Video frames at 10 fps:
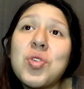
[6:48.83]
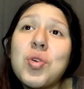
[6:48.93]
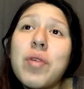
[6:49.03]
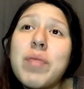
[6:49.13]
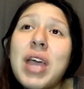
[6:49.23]

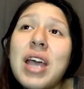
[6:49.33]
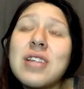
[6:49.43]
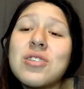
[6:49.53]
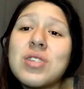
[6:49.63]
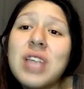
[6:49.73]
Two of my
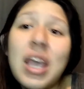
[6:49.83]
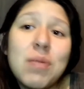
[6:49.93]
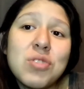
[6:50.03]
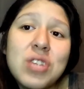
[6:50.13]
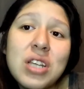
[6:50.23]
aunts
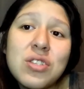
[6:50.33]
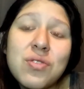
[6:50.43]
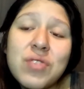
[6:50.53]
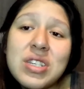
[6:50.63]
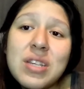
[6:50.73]
came today
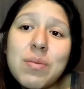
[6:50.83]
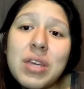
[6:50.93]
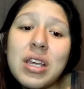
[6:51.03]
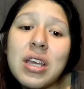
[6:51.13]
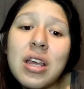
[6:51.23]
to visit
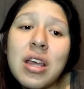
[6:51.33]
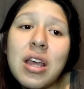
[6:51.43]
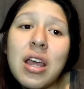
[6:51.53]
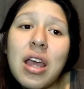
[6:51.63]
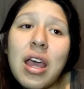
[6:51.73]
me.
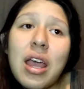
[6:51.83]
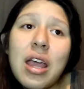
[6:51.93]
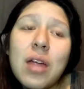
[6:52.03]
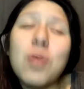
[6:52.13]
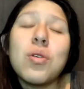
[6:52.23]

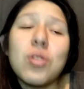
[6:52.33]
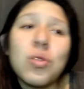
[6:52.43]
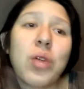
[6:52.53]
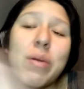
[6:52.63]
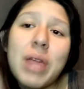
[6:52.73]
And, oh no,
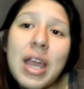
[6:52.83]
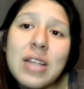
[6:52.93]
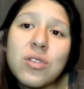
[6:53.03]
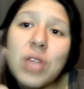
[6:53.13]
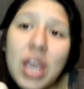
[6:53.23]
three of my
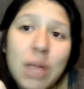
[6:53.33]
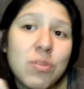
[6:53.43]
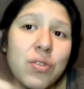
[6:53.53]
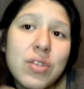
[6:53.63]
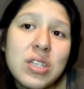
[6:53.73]
aunts came
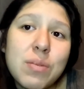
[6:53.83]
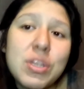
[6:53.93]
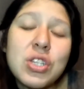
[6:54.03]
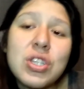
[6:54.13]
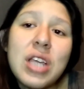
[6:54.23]
to visit
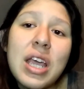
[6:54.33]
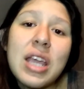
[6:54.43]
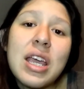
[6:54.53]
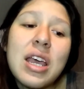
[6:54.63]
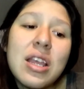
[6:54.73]
me
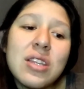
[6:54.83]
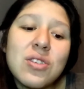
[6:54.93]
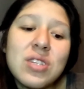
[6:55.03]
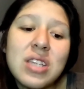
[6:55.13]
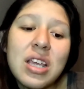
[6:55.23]
today
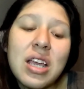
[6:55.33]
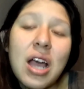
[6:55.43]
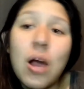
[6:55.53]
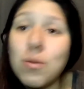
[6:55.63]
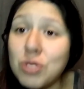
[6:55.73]
to see
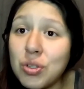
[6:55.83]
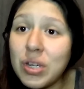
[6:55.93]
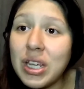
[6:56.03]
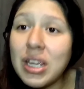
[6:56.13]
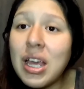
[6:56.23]
how I'm
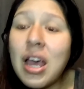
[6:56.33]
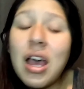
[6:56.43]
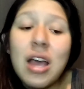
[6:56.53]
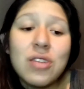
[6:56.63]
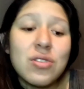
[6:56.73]
doing,
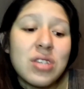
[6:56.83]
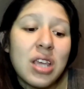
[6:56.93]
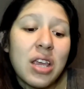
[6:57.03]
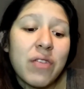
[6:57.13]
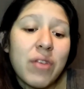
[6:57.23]
to
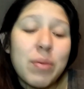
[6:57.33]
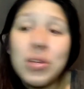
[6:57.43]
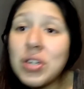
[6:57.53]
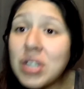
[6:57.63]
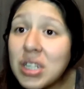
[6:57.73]
see if I'm
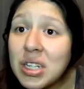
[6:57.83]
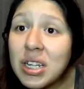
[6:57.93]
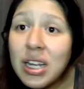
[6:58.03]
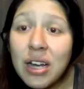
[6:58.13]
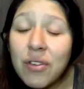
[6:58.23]
good
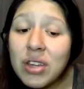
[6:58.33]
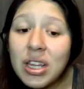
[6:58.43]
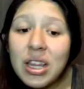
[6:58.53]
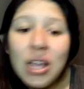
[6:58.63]
and everything.